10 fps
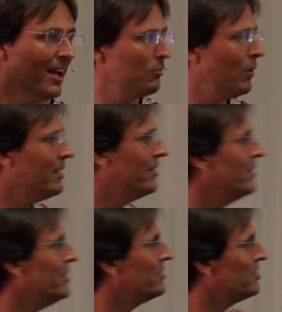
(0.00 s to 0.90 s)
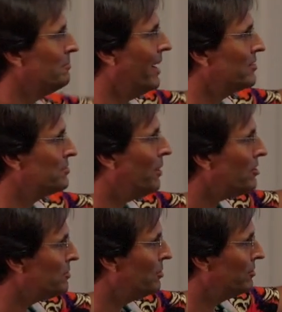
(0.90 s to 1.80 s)
And one of the things that makes
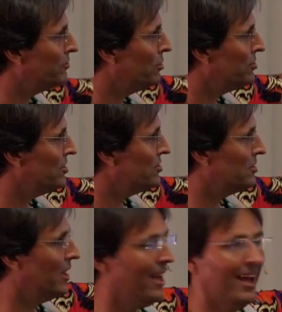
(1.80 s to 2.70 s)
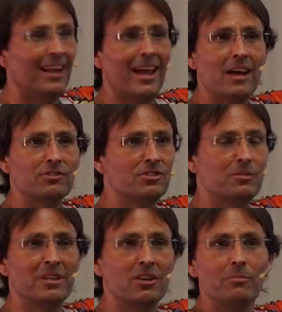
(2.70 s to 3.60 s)
possible, of course, is to, allows us
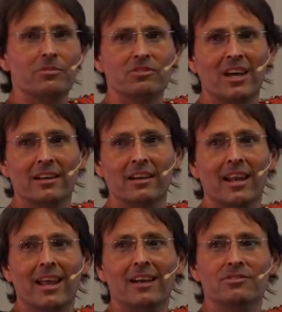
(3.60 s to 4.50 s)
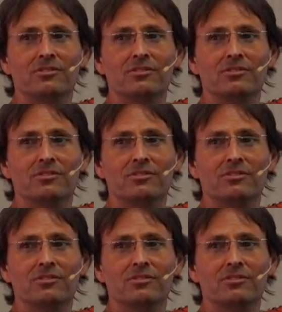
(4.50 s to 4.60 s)
to be compensated, allows